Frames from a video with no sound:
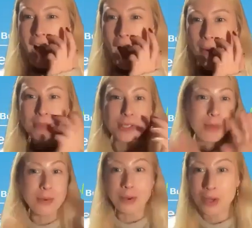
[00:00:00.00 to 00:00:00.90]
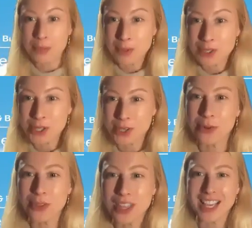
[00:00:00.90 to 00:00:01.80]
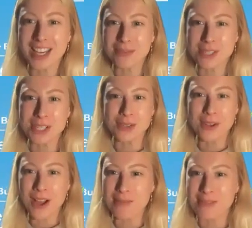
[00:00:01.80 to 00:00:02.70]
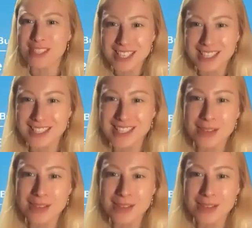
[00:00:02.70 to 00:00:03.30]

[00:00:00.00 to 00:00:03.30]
So I'm not going to butcher what they get up to since.